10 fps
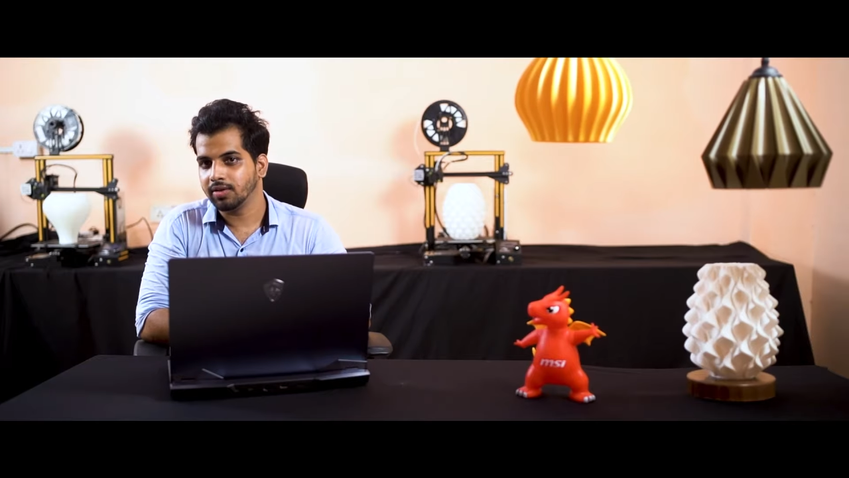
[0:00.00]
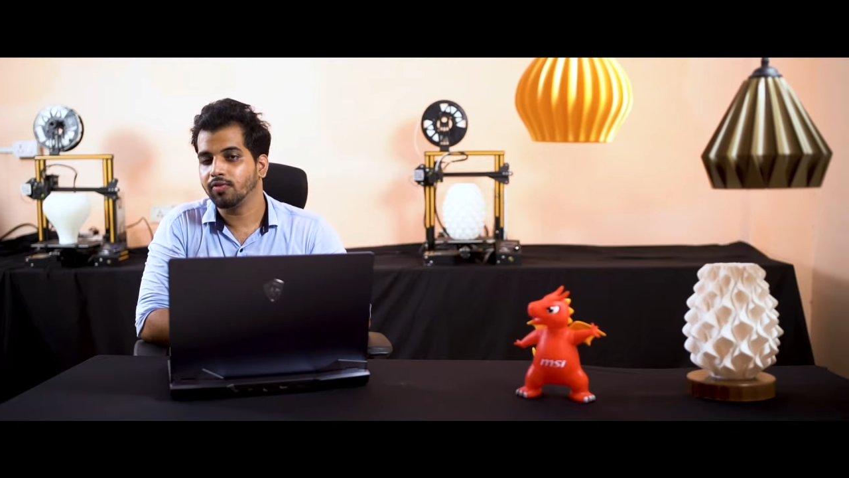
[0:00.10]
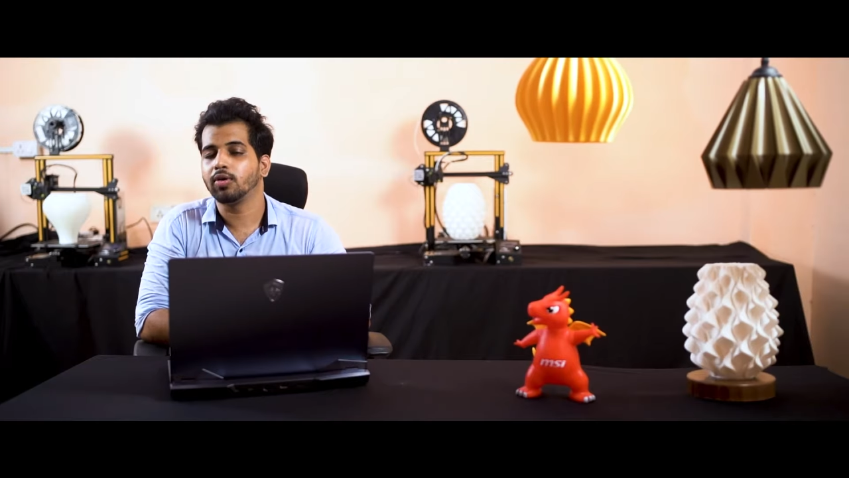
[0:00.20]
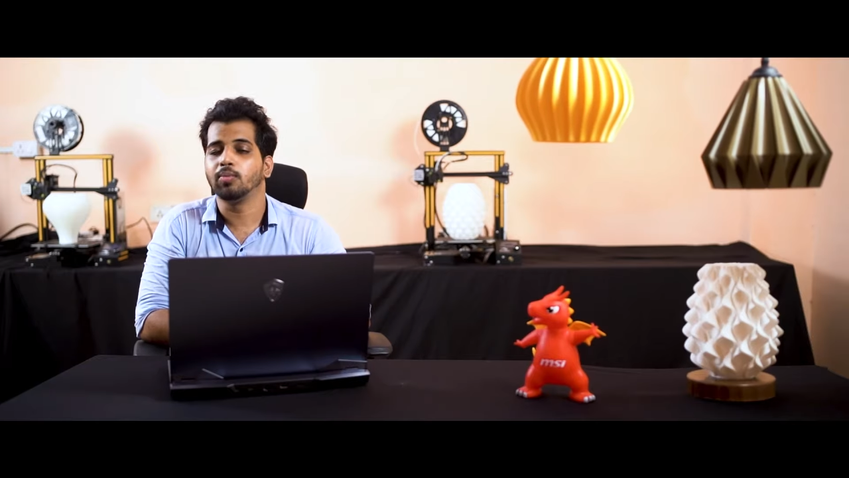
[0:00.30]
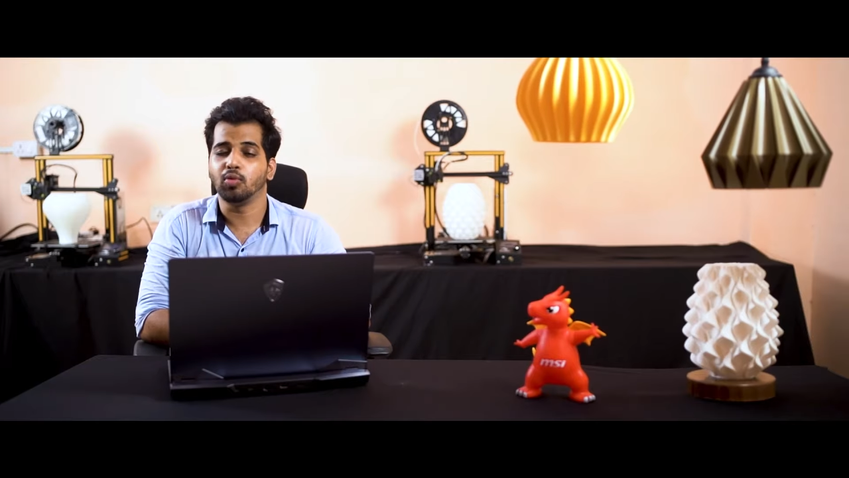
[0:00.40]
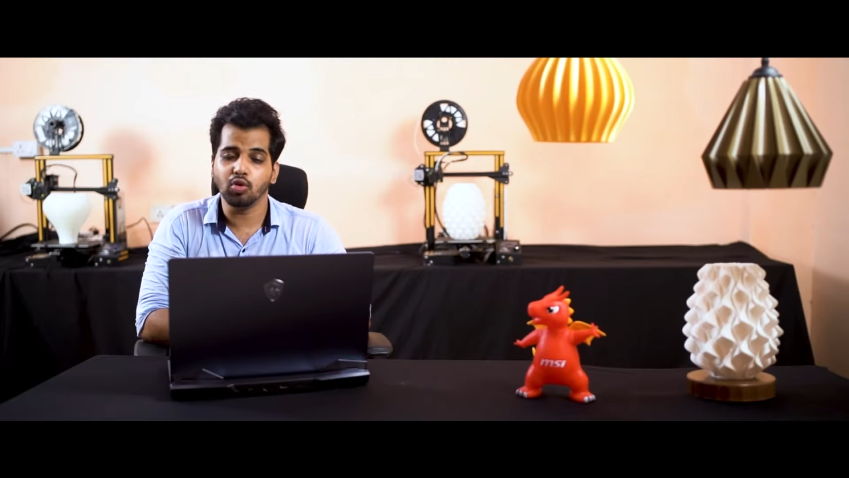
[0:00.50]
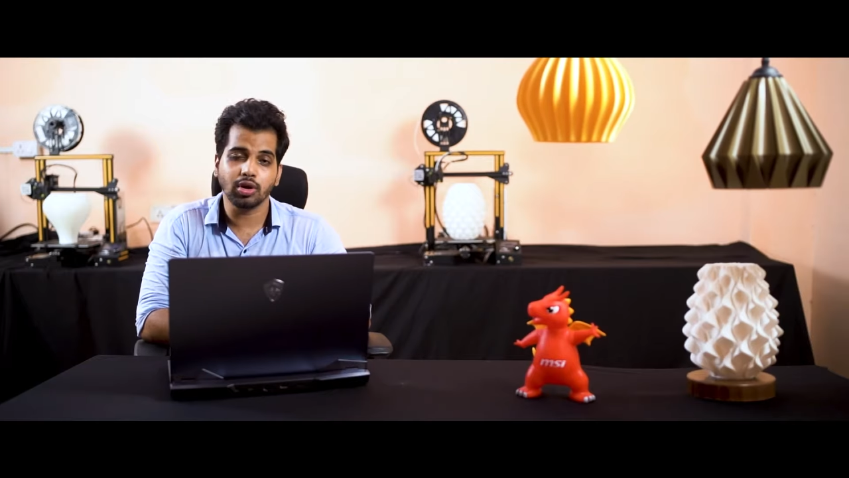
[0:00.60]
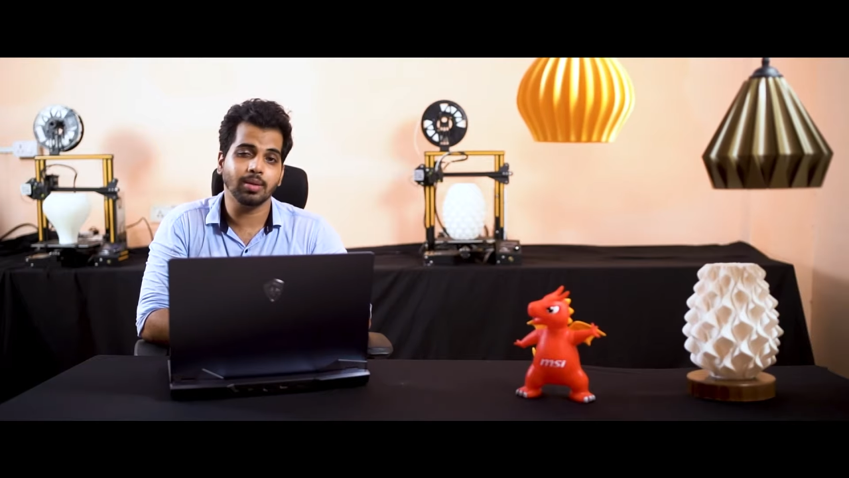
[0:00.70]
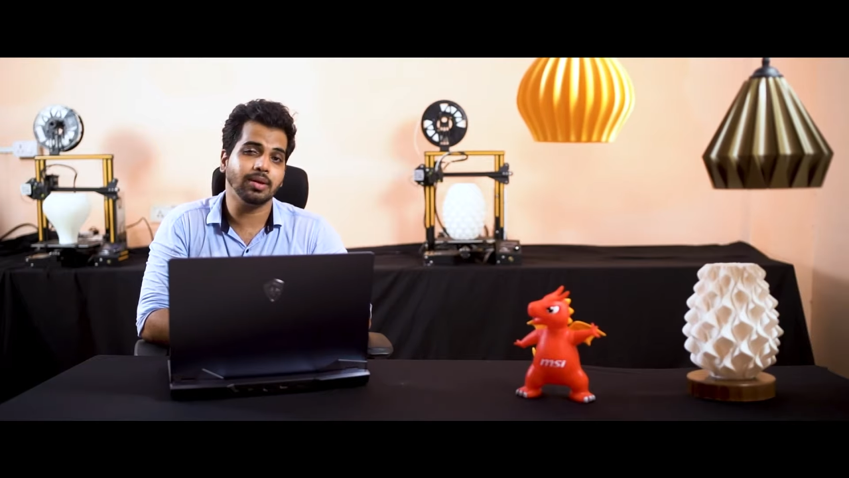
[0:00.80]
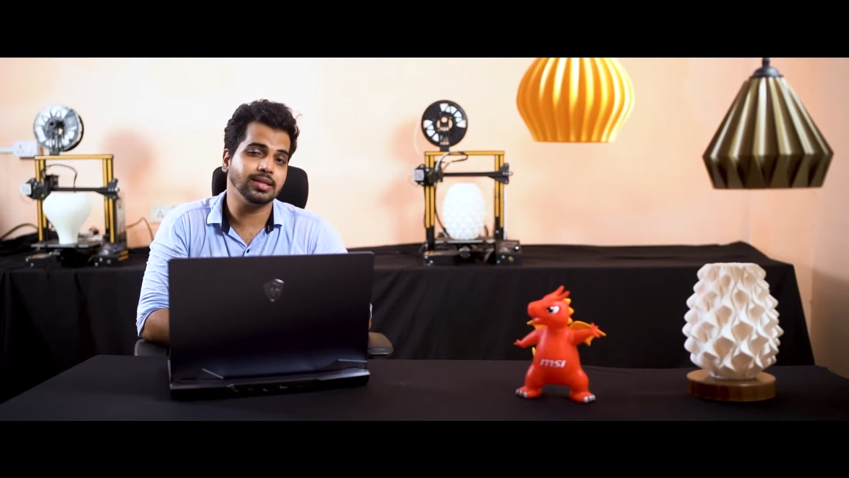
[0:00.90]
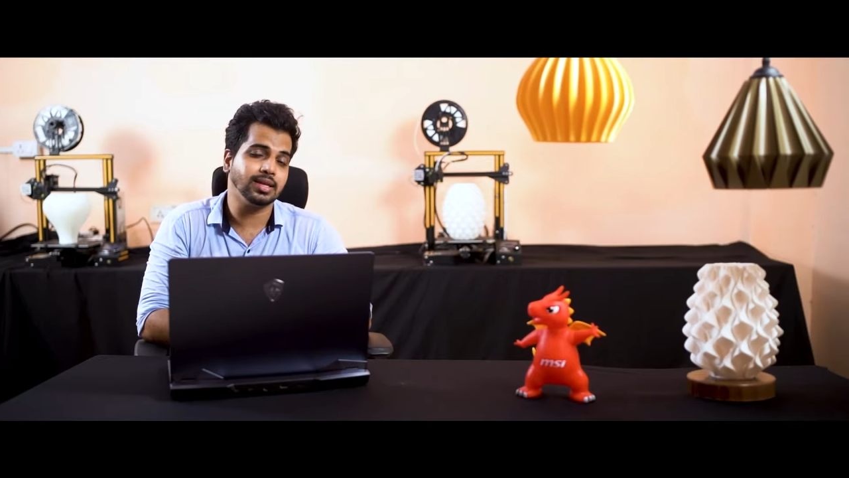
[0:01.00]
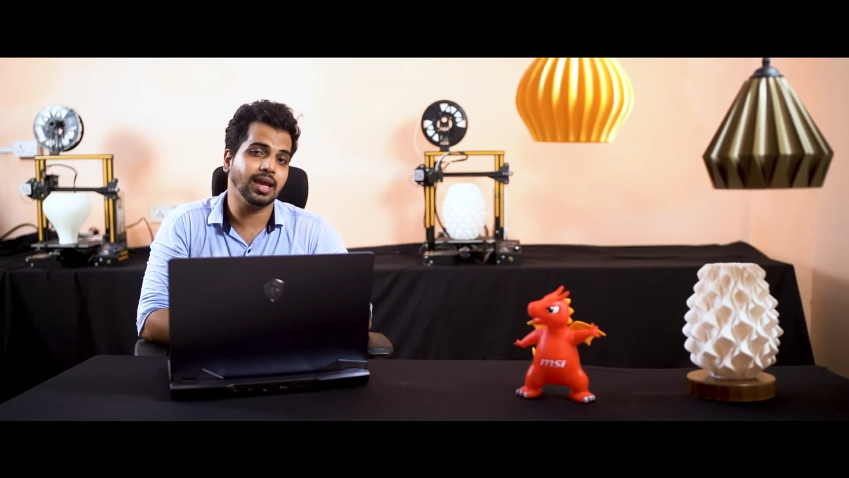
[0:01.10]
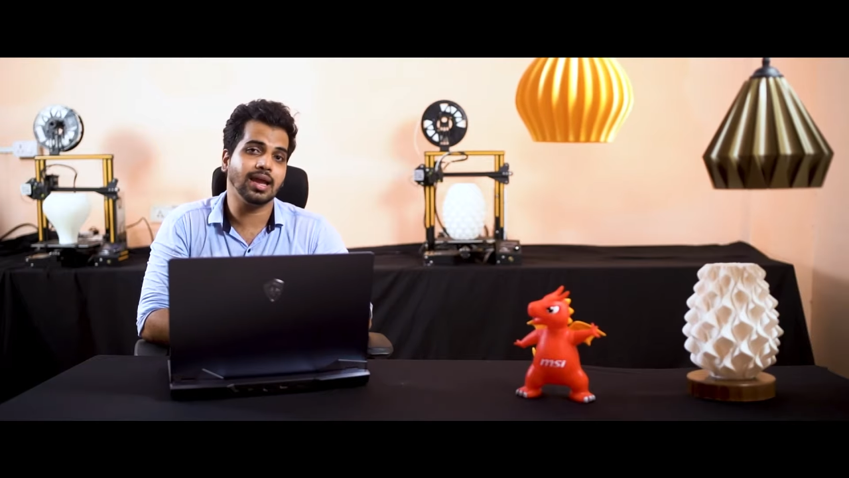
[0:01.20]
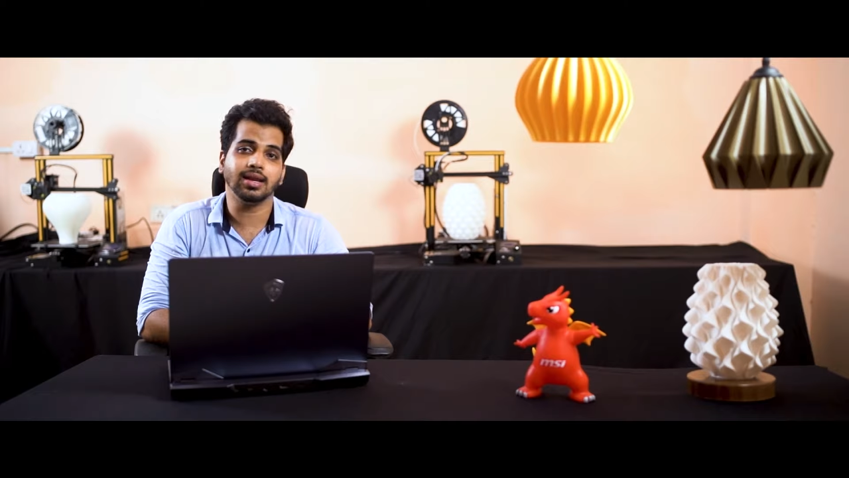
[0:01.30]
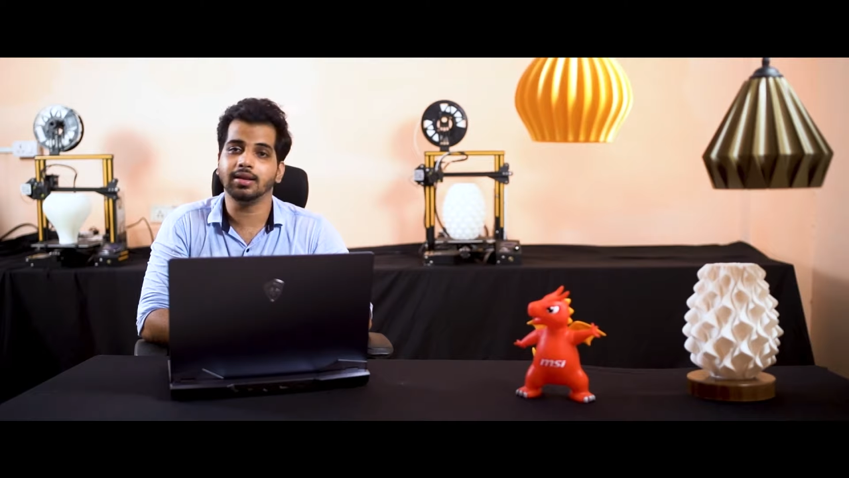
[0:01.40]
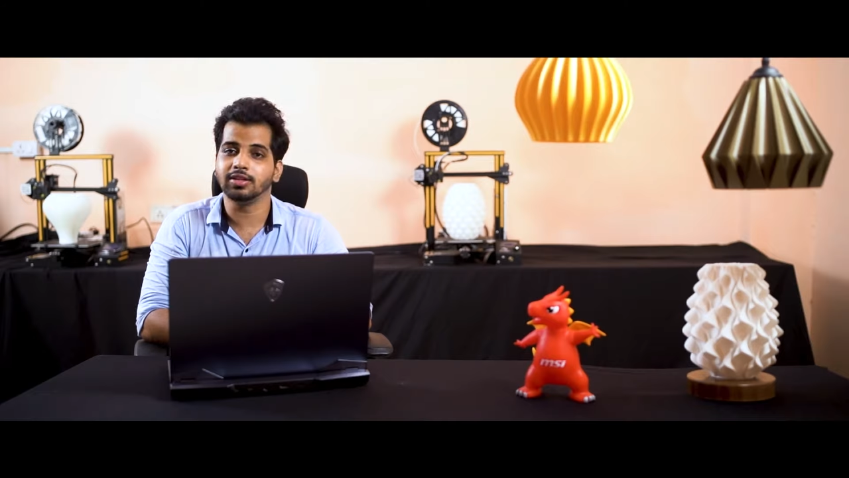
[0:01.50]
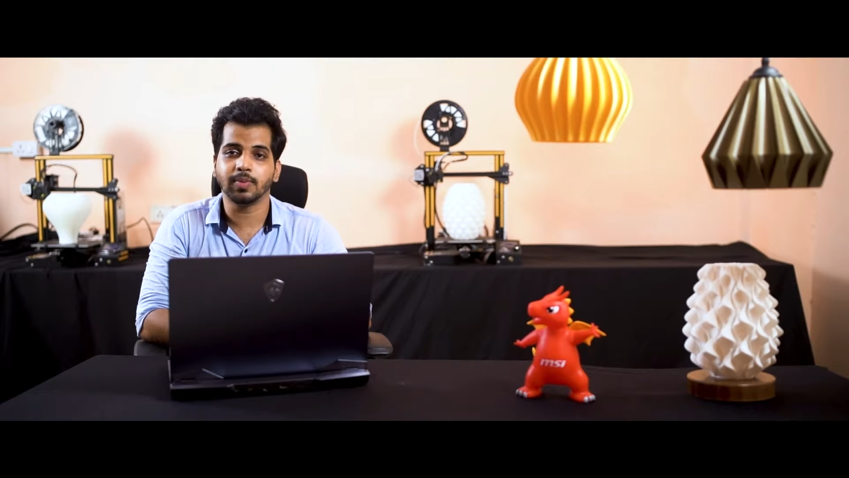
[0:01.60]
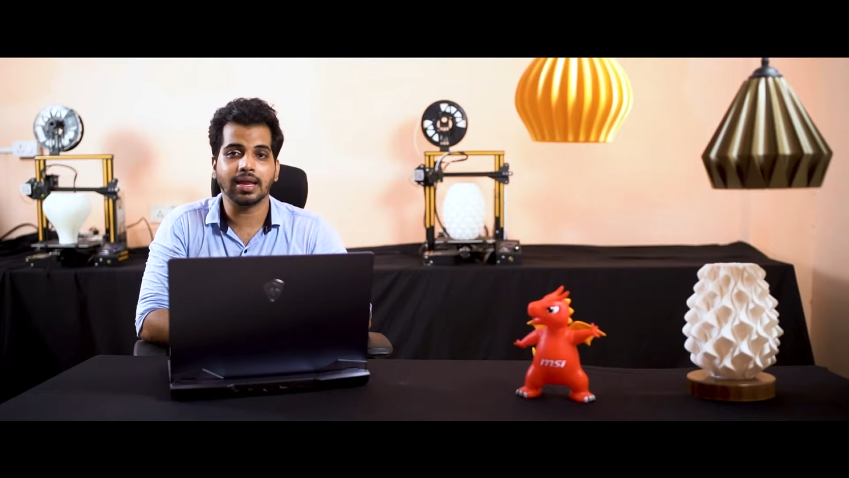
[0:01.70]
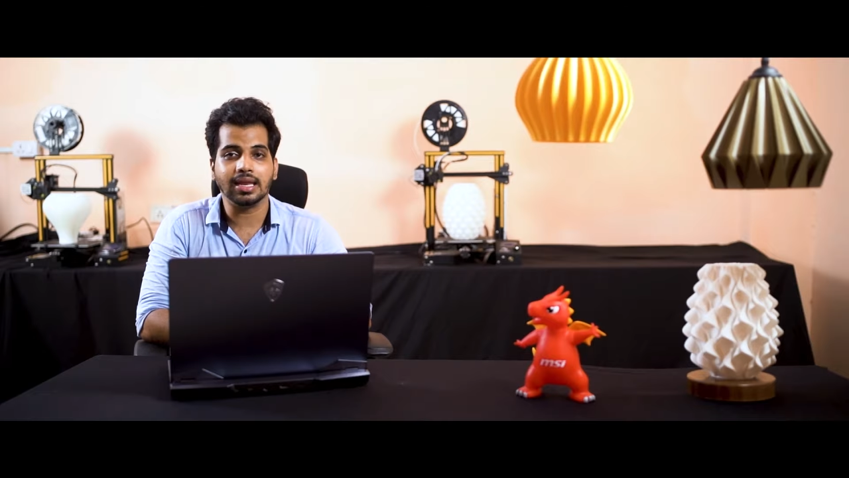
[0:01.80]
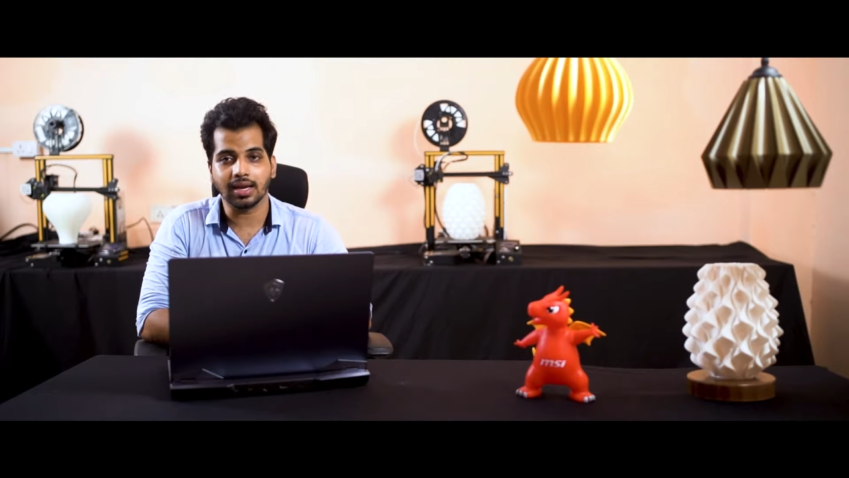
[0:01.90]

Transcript: for more amazing and inspiring